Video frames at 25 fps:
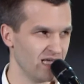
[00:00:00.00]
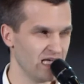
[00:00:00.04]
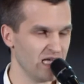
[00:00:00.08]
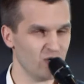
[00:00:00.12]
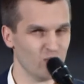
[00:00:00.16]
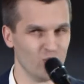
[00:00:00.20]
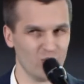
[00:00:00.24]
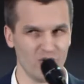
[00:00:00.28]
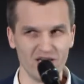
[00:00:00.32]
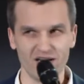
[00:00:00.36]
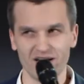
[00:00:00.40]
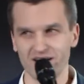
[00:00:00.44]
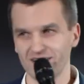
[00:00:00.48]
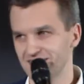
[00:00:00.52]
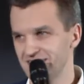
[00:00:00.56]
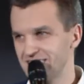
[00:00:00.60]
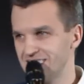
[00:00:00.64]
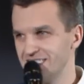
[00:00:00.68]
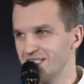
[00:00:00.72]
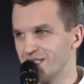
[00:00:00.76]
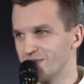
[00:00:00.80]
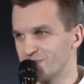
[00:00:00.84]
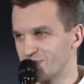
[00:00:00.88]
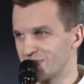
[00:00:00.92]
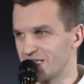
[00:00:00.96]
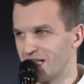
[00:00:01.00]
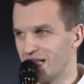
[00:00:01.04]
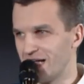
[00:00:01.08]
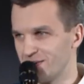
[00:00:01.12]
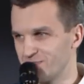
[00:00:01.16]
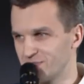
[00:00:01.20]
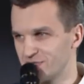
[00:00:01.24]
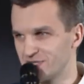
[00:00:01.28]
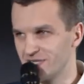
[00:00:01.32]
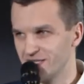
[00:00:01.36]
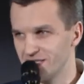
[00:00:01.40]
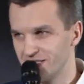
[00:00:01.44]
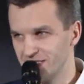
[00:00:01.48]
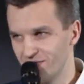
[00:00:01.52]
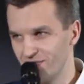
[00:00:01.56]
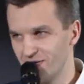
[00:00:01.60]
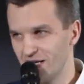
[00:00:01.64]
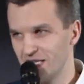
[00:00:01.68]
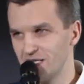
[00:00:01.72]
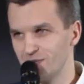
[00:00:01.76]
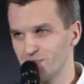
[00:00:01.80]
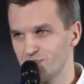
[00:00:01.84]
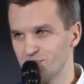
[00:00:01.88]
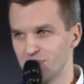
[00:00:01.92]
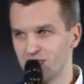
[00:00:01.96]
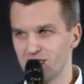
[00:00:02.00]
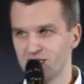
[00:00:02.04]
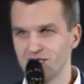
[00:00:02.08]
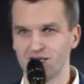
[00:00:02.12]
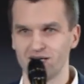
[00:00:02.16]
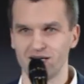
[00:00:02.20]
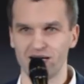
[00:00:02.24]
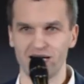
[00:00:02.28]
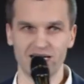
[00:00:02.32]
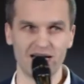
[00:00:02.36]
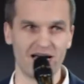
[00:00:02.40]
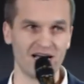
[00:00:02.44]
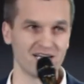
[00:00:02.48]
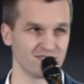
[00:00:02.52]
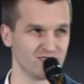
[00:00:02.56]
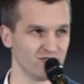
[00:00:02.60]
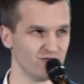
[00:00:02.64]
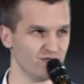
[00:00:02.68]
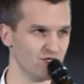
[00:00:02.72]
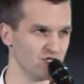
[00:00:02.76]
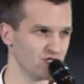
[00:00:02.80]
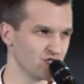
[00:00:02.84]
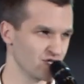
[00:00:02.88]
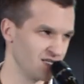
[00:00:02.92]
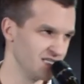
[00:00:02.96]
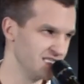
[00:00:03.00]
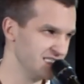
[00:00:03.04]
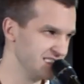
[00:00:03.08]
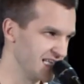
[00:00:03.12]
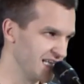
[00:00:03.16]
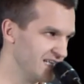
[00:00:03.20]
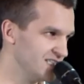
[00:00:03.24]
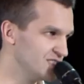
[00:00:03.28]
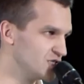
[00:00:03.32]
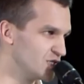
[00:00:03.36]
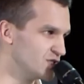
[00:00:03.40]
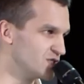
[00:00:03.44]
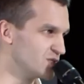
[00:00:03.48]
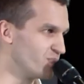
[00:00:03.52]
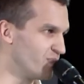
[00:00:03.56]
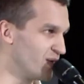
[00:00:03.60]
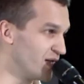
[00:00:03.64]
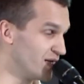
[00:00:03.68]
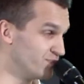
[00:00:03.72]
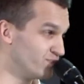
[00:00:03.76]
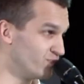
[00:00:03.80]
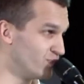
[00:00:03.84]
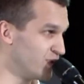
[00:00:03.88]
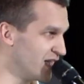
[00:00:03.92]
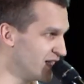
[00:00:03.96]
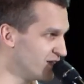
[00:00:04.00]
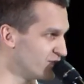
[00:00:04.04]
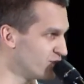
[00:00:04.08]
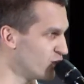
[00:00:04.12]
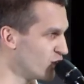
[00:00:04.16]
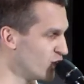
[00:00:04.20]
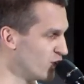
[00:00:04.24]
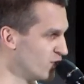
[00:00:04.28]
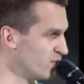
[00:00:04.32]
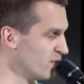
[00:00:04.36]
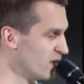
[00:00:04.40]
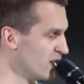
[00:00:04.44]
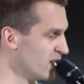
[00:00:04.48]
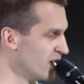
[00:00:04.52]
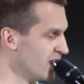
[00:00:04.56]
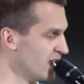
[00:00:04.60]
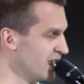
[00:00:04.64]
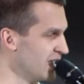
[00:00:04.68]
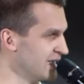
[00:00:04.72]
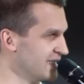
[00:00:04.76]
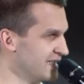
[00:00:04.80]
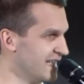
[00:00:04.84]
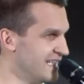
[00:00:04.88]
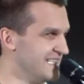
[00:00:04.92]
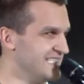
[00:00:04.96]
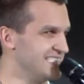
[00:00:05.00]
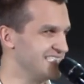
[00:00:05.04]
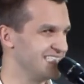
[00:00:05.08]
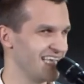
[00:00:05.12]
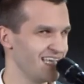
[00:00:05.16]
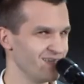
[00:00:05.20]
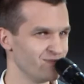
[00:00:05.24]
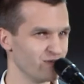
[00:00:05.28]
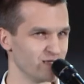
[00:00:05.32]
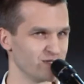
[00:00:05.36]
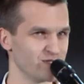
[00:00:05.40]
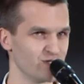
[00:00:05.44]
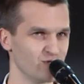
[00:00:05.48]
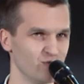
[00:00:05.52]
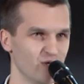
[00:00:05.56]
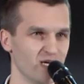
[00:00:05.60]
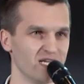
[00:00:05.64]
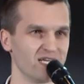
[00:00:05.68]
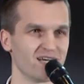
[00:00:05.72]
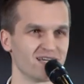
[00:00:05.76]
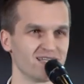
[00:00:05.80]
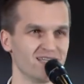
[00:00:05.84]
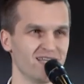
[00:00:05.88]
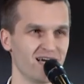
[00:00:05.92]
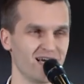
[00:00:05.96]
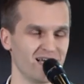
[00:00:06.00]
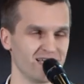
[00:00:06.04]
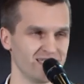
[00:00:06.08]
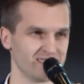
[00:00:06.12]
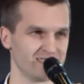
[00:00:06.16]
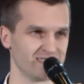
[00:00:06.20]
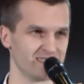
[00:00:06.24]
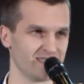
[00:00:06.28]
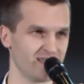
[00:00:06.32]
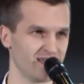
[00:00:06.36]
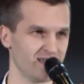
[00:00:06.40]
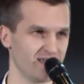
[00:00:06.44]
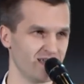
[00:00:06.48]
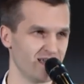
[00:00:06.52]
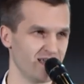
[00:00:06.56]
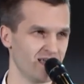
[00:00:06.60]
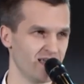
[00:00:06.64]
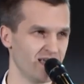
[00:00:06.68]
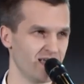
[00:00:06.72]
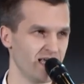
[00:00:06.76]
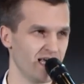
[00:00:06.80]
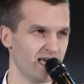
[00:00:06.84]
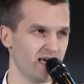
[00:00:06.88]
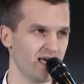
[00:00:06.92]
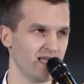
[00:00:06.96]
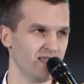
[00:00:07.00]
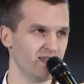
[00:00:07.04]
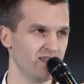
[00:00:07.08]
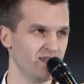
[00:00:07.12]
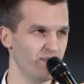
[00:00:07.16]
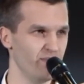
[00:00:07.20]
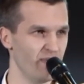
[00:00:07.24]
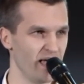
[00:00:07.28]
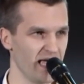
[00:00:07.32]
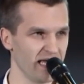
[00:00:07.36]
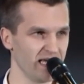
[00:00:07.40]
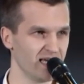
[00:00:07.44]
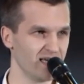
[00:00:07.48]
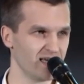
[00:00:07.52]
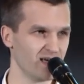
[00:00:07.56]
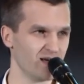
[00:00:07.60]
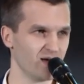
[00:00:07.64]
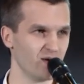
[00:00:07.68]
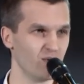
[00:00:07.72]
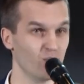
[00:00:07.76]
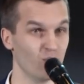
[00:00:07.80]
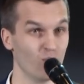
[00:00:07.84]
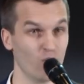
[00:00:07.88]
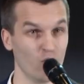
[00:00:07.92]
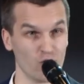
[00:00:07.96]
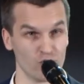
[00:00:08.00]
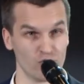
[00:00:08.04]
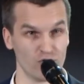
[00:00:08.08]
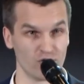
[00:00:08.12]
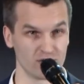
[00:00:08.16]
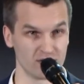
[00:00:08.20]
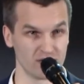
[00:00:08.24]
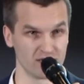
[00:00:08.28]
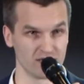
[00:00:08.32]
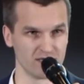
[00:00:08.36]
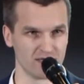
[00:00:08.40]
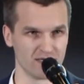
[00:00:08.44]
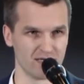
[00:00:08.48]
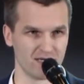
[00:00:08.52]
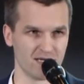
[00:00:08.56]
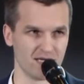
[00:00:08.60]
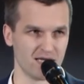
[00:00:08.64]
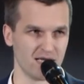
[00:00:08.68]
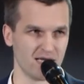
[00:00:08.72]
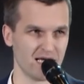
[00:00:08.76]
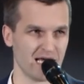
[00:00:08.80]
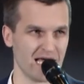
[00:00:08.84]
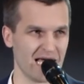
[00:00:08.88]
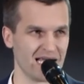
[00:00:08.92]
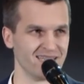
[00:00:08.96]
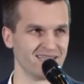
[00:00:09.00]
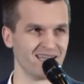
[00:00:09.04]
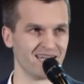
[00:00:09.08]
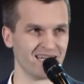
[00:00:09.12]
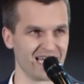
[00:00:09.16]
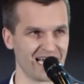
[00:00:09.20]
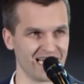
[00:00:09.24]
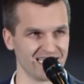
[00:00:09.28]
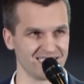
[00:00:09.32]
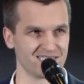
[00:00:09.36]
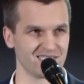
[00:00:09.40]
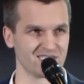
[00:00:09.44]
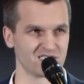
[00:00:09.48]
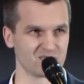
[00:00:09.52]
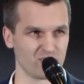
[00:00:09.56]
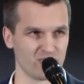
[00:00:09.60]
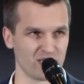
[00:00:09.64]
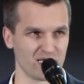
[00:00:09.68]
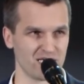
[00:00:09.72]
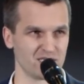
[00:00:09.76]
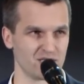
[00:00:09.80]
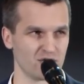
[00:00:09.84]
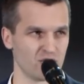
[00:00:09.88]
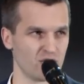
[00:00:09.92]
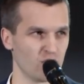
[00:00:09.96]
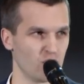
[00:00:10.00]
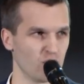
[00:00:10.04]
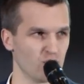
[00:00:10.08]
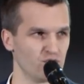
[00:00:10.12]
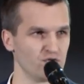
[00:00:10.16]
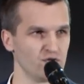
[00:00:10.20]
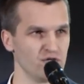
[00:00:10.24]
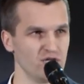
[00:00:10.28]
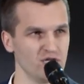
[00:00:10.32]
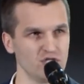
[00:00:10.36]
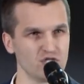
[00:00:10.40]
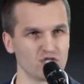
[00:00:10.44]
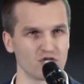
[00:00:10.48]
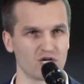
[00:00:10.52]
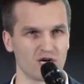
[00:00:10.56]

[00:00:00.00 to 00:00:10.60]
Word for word: We at Synaps Labs developed an artificial intelligence platform that is able to recognize the make, model, and the license plate of each